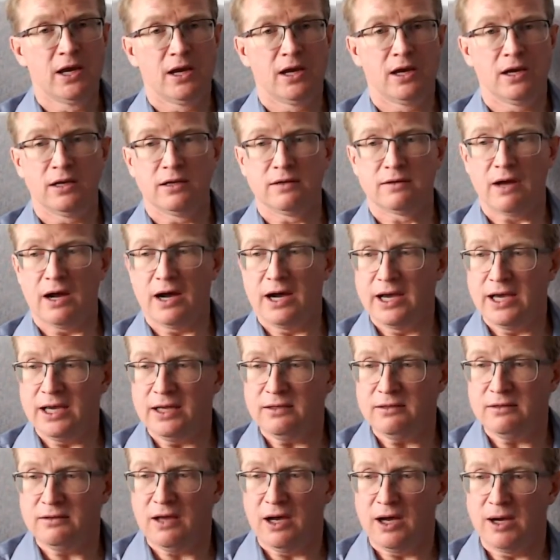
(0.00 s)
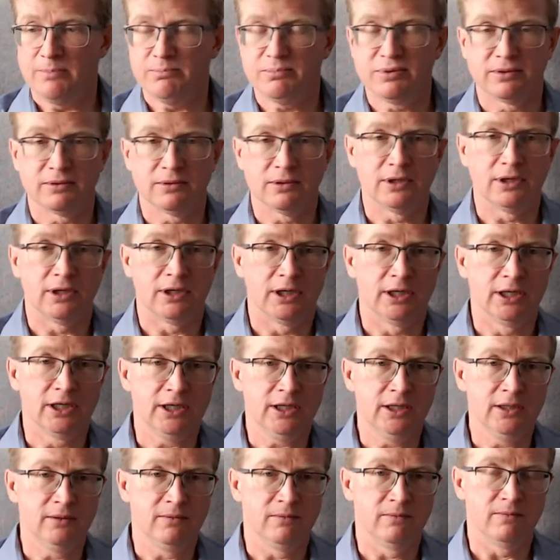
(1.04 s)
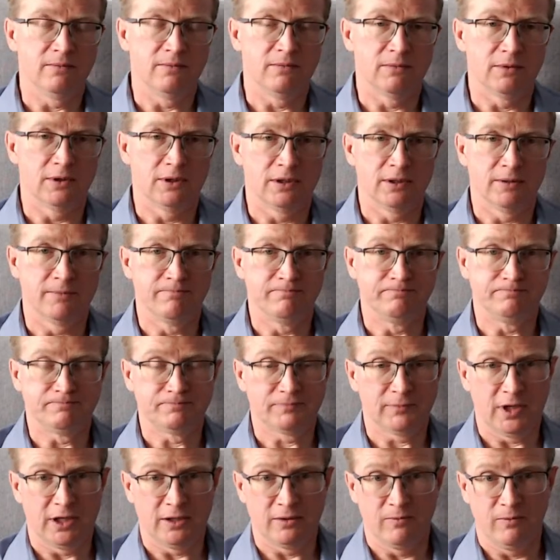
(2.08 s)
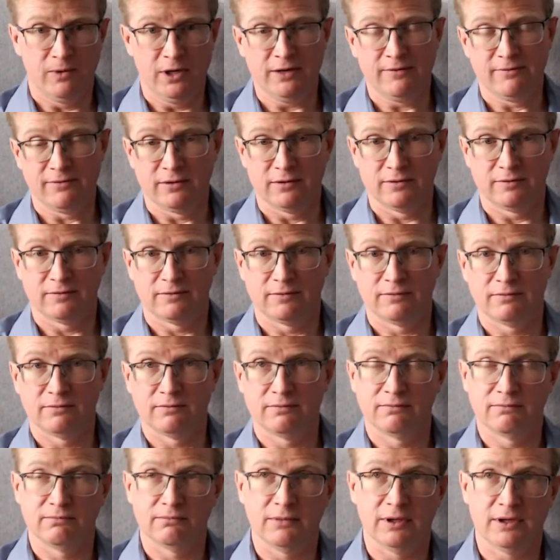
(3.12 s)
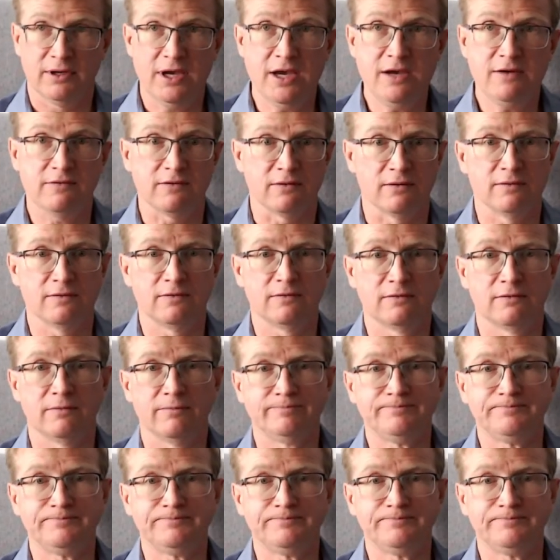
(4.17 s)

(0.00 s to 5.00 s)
And I ended up on one of those occasions